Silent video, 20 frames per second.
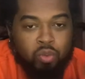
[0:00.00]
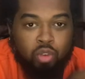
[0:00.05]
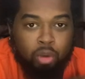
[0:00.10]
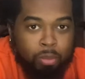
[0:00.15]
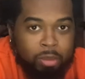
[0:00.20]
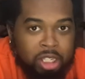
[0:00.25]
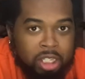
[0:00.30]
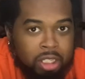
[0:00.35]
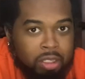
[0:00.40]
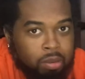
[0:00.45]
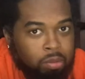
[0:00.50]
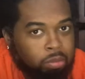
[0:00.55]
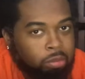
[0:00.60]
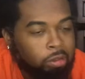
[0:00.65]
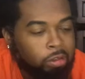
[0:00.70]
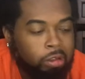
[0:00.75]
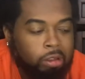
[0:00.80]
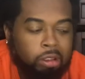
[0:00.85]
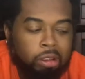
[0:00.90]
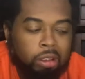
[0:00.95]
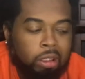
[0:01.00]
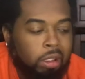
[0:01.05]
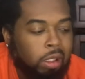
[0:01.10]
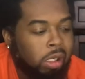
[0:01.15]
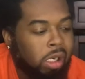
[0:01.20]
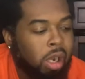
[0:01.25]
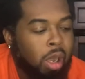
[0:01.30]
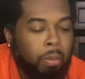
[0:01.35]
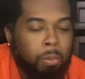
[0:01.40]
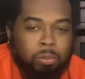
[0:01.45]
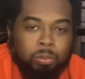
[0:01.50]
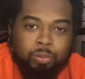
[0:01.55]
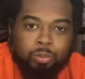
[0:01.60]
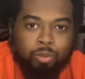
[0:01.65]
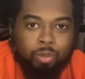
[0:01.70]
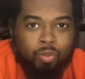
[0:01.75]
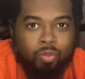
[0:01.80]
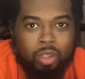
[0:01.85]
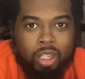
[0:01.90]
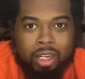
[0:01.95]
For me,
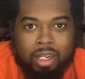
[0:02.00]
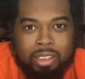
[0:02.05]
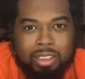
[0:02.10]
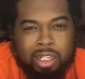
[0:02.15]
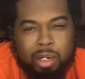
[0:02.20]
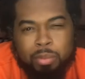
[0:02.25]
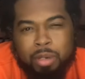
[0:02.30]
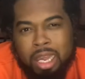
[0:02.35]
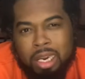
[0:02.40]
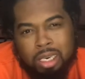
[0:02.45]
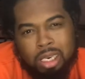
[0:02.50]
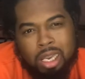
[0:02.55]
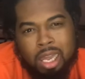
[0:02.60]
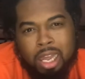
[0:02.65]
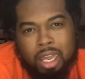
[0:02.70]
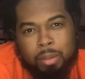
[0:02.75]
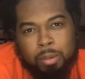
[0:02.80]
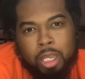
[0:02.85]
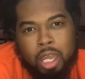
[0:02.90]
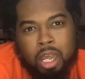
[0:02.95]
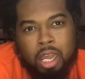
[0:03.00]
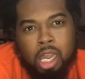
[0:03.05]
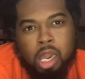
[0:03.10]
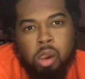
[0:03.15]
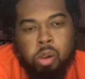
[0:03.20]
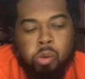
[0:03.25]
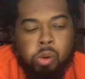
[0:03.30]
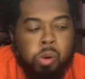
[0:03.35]
like I said, I'm not a lime guy,